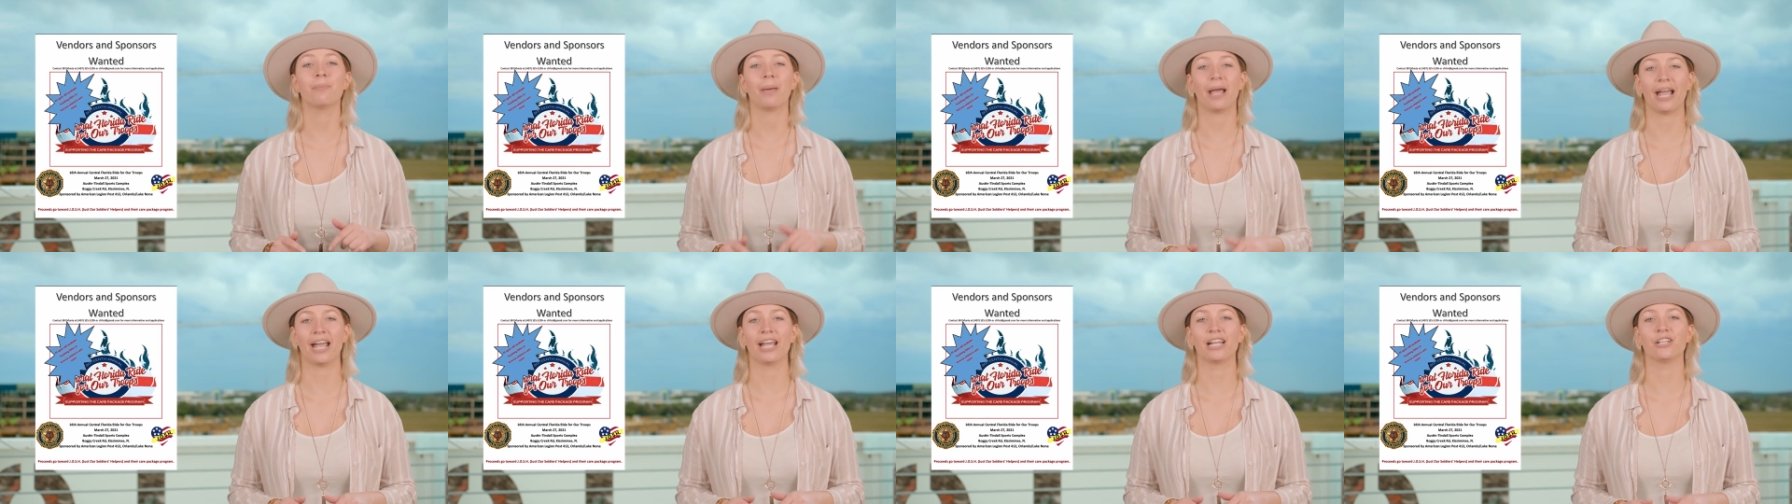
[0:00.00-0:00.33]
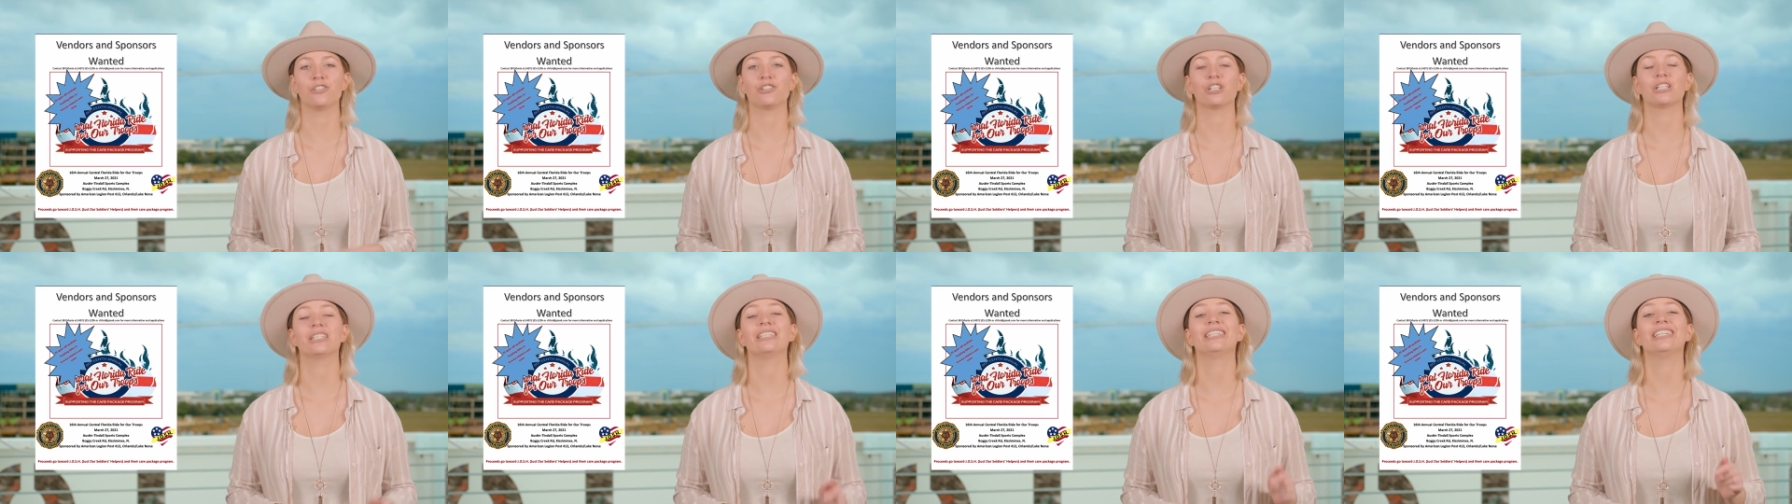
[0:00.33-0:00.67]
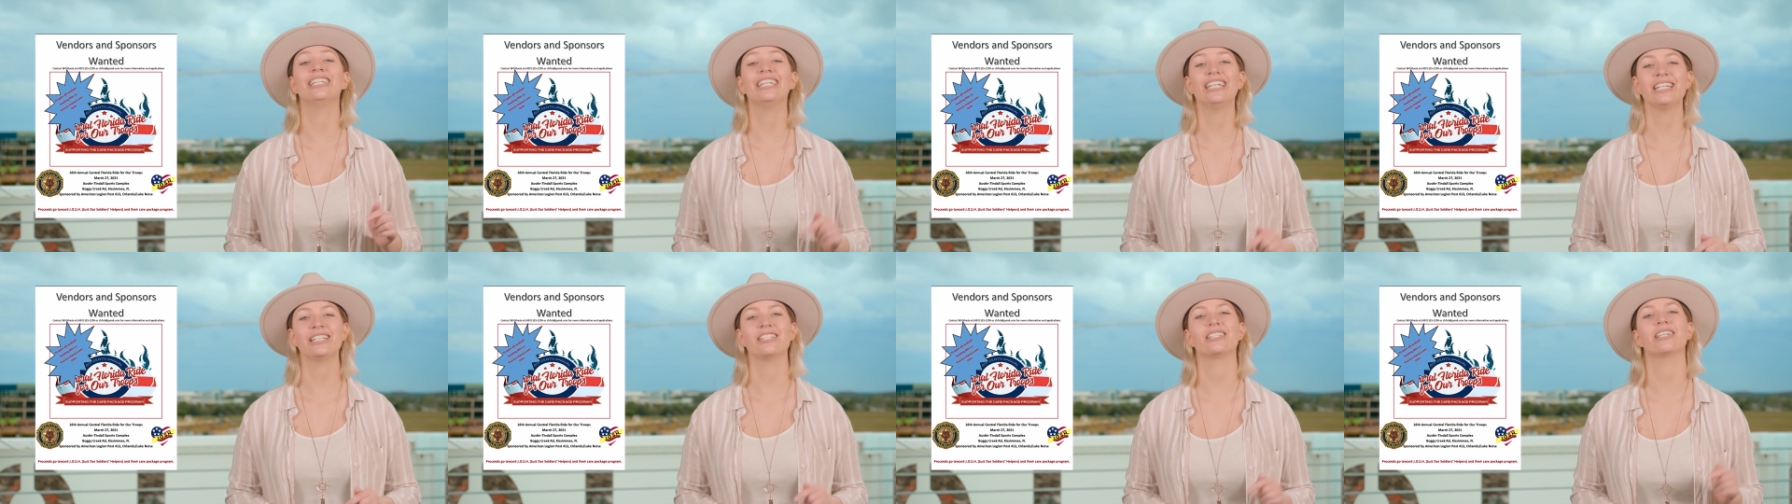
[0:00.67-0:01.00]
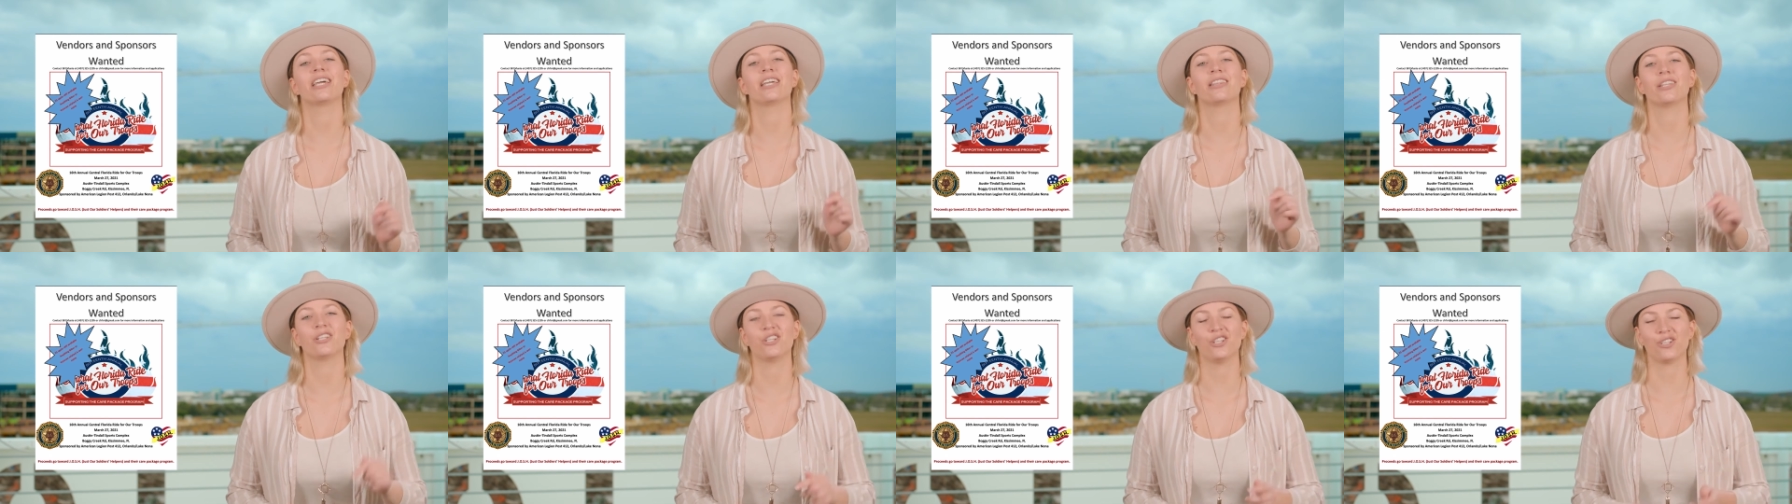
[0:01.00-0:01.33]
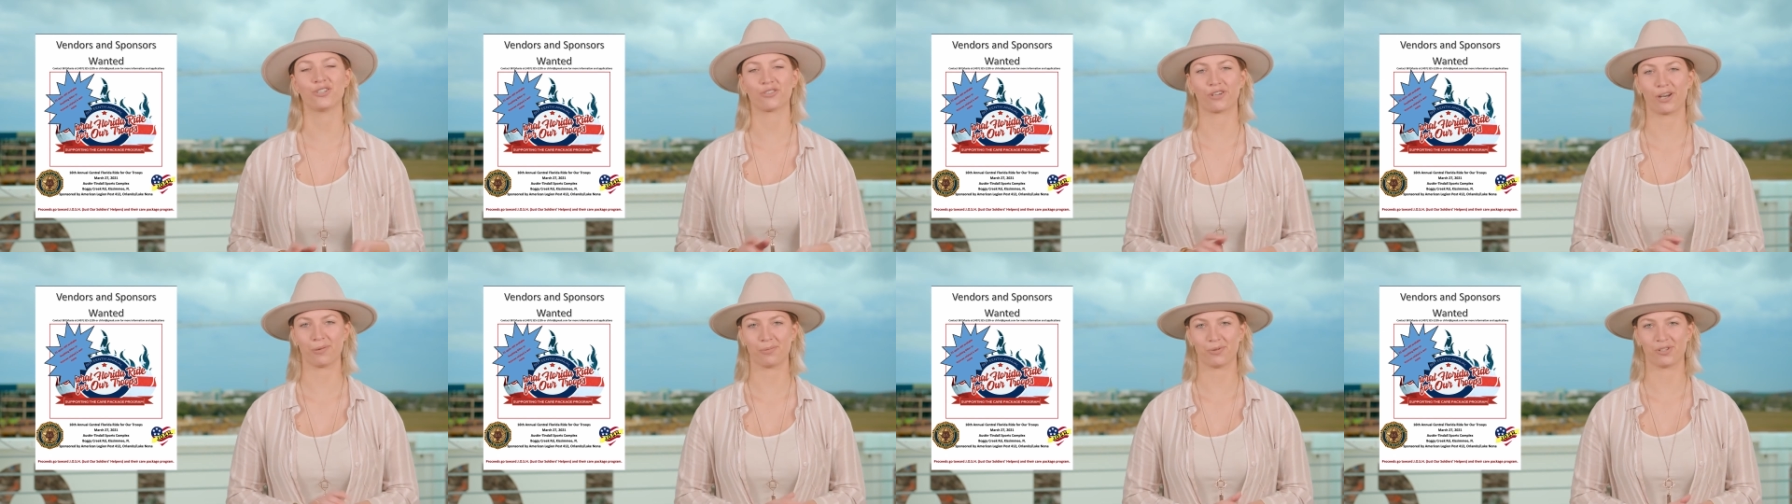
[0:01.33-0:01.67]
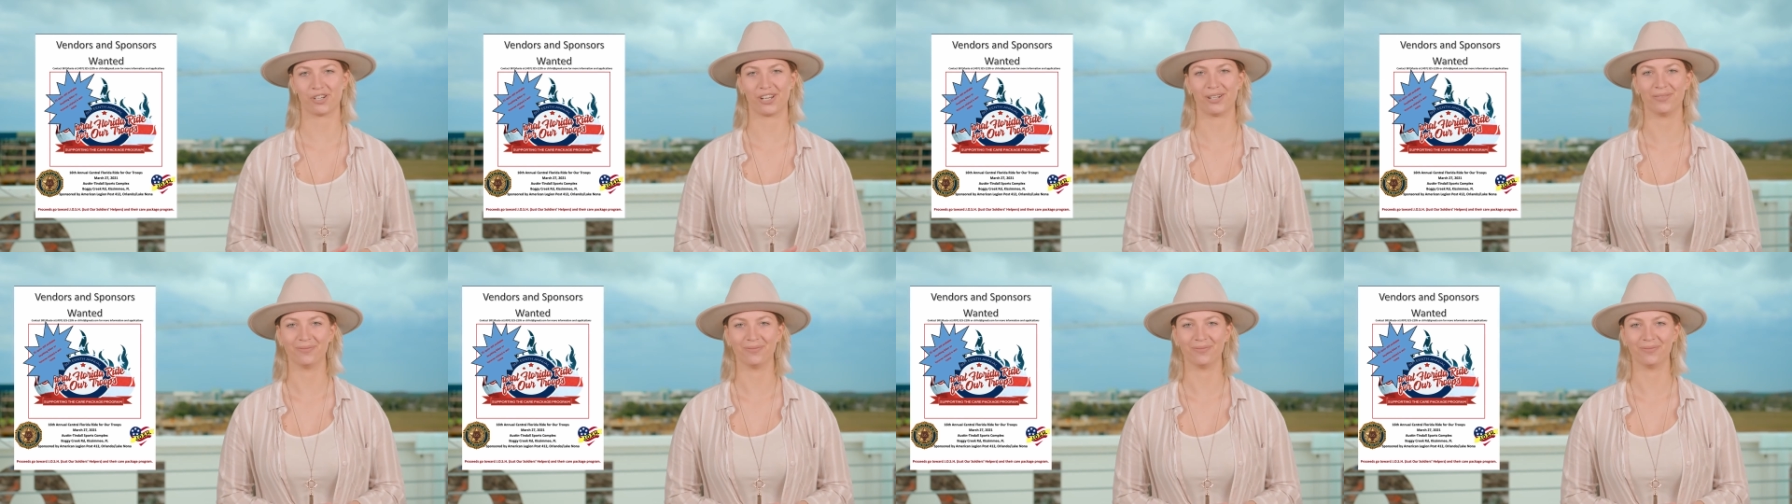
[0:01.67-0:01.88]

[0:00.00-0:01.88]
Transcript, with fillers: page linked in the description.